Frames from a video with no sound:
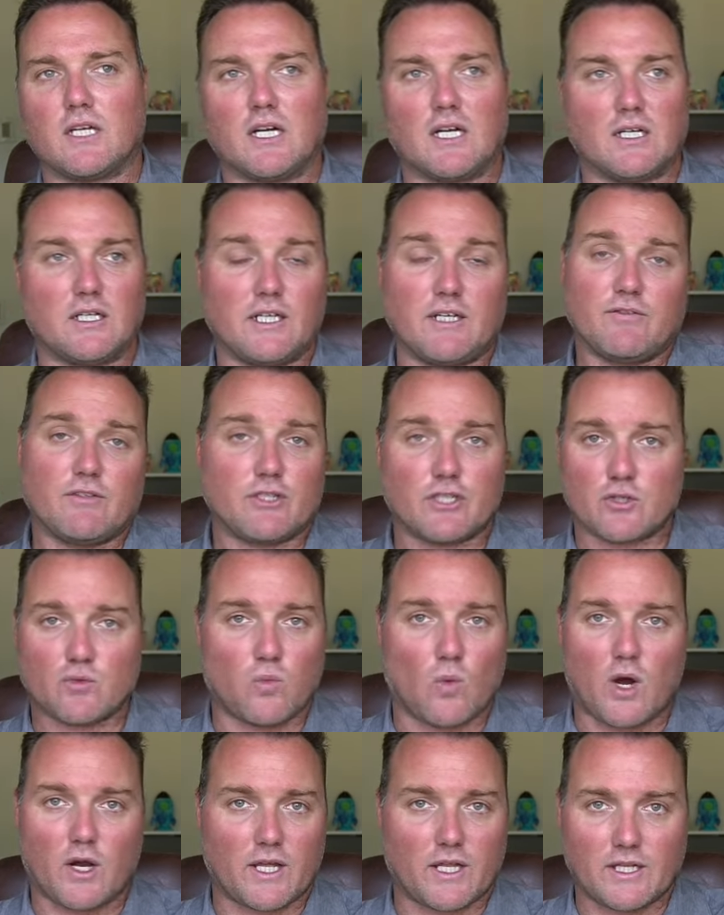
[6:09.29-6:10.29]
Uh, even just
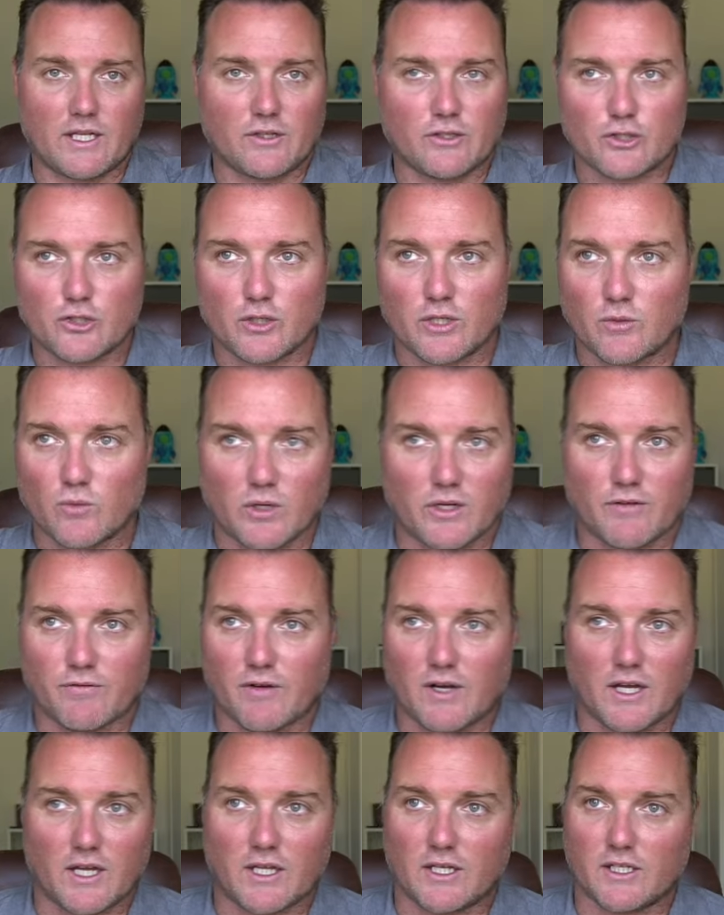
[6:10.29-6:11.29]
walking down the street, what if
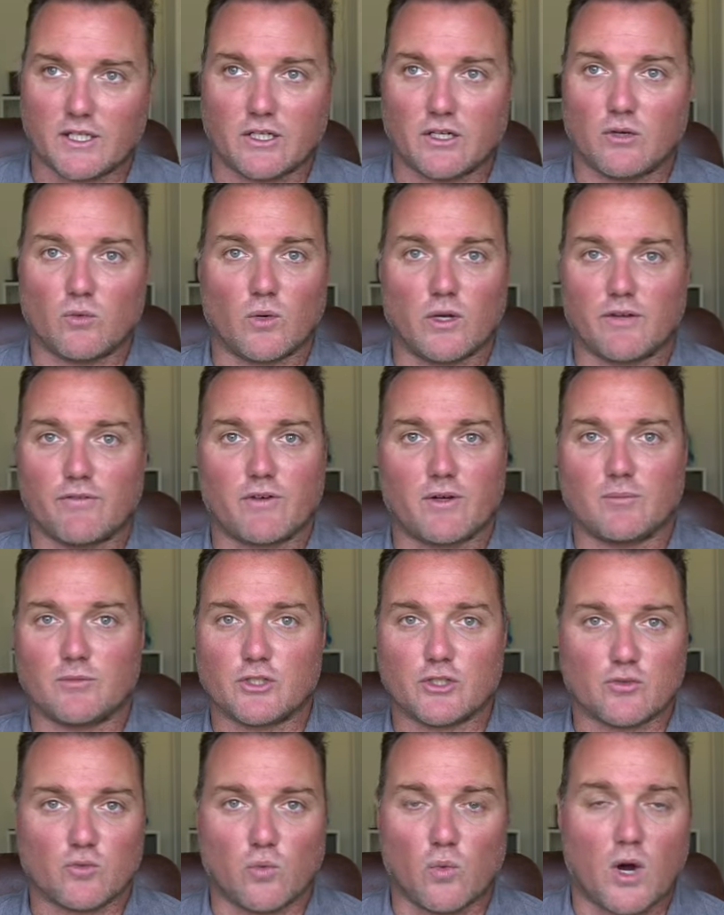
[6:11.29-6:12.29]
I, you know, what if I'm
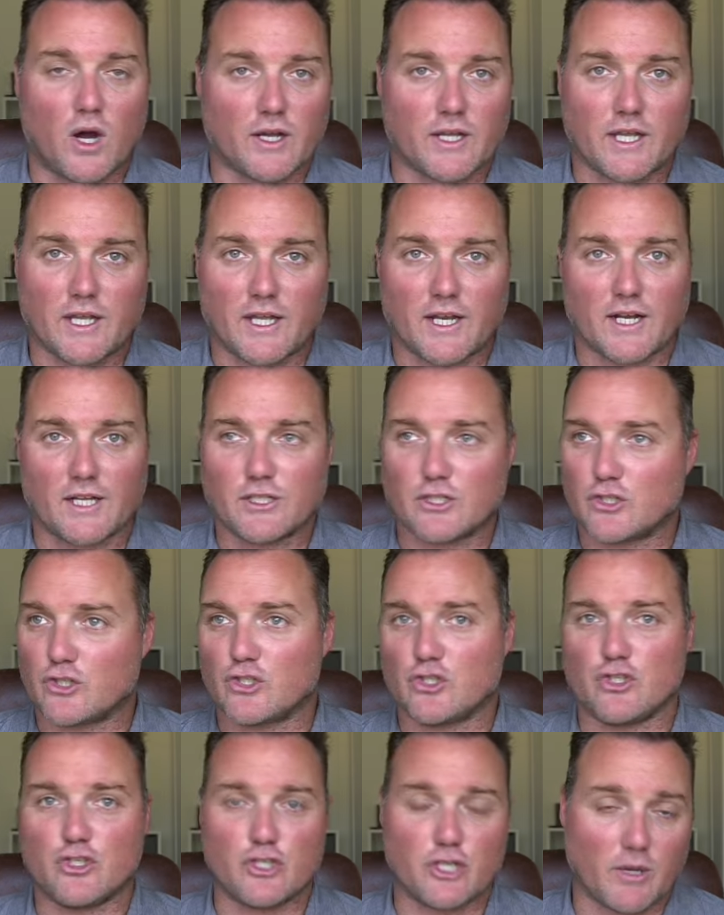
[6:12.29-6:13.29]
just walking and I just
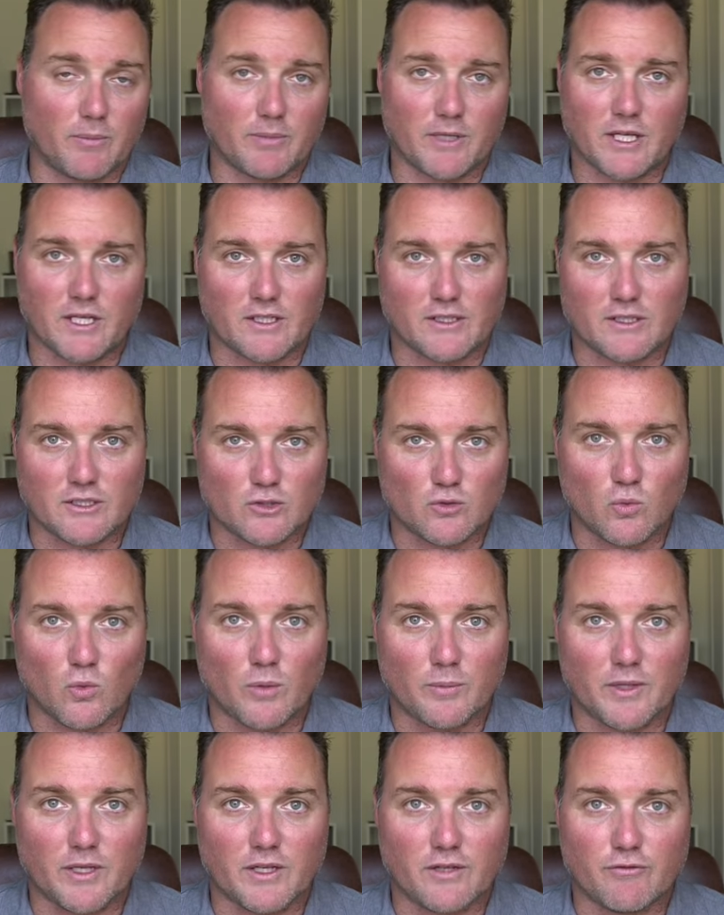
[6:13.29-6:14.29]
jump kick this
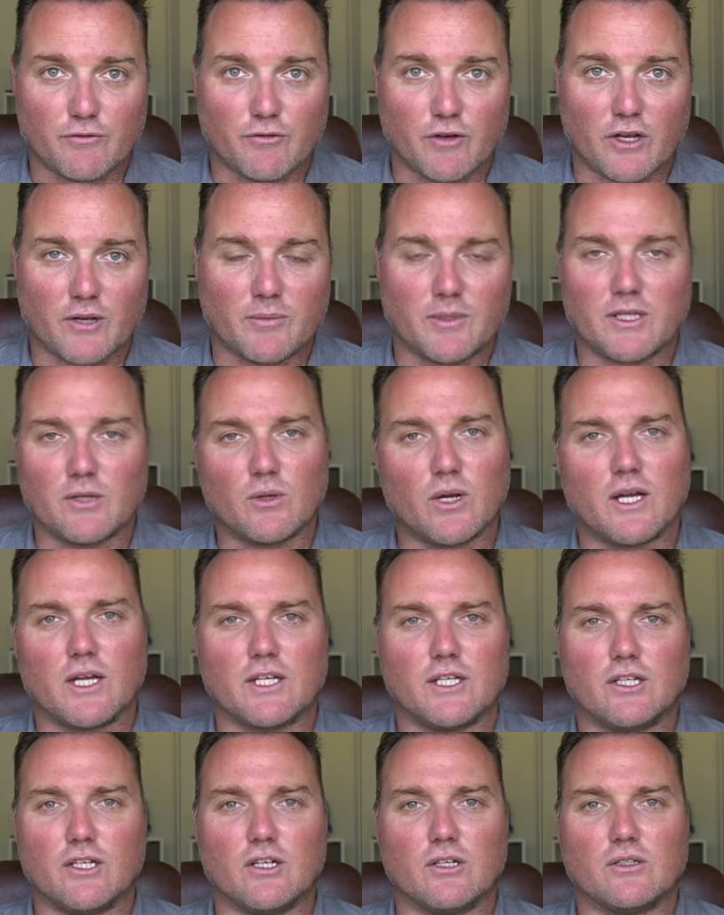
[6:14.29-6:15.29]
woman in front of me, right?
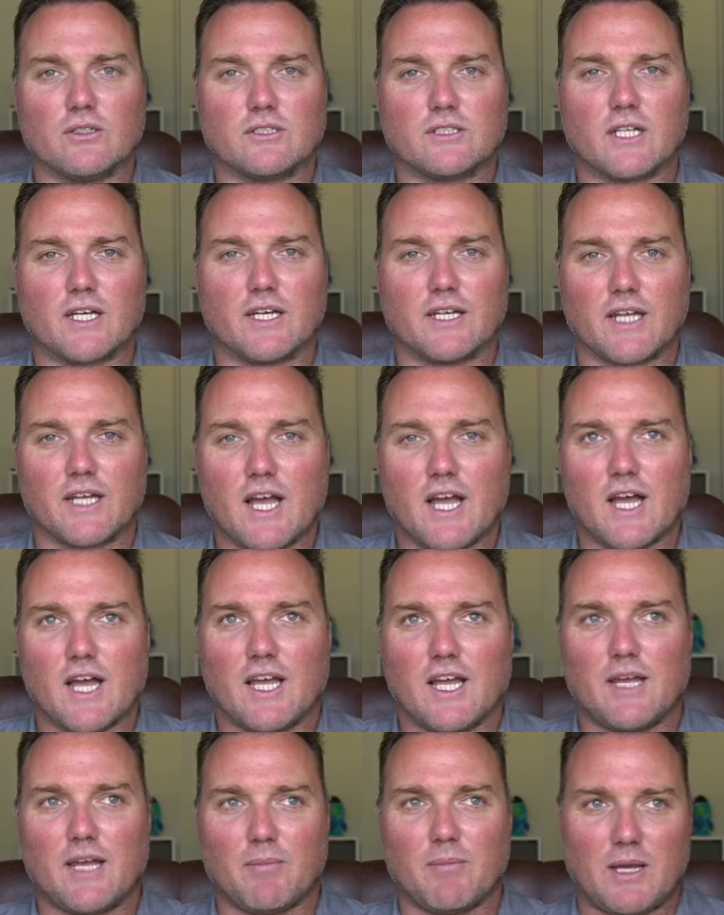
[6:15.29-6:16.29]
You know, it's like
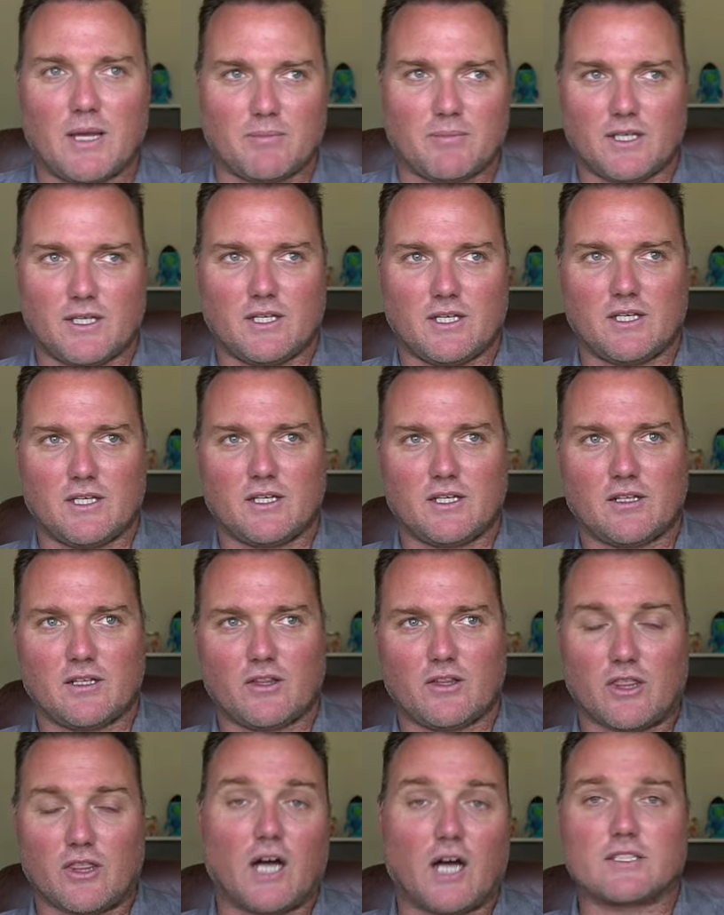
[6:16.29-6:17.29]
it might be
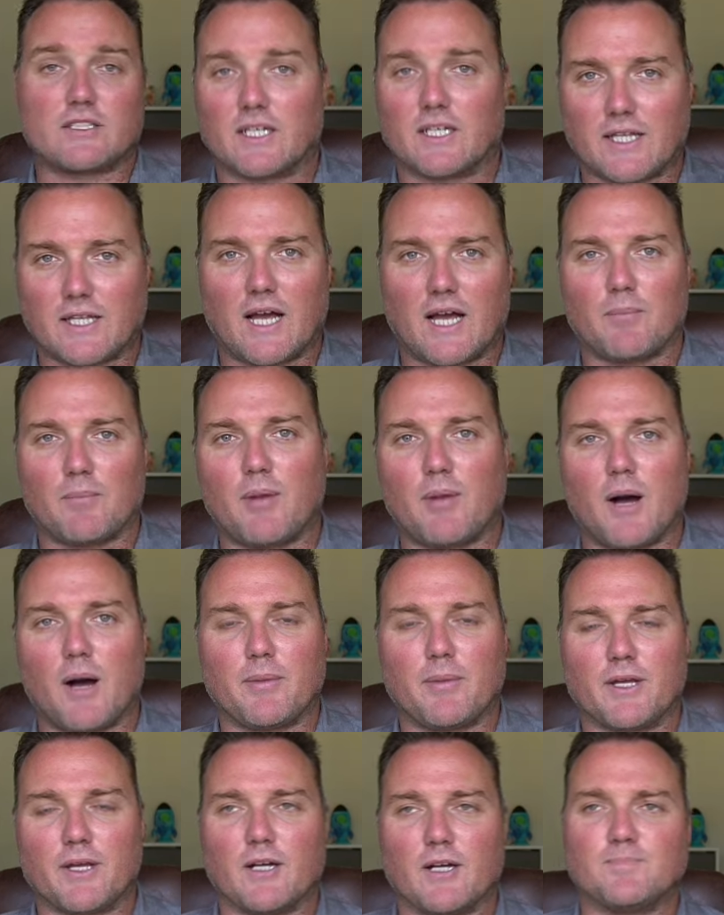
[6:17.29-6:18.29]
thoughts like that
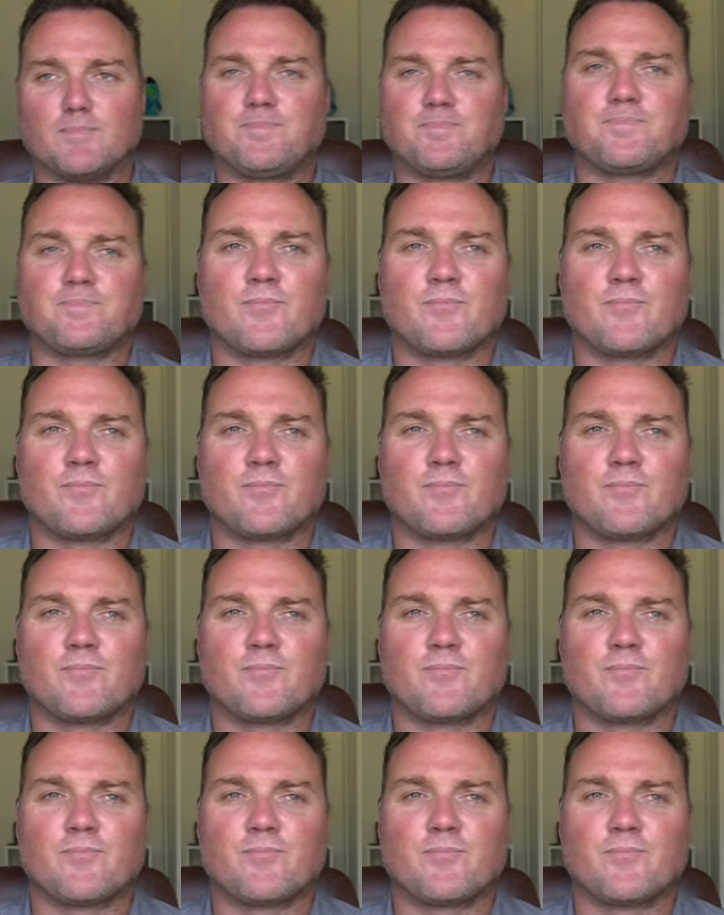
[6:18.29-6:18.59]
popping up.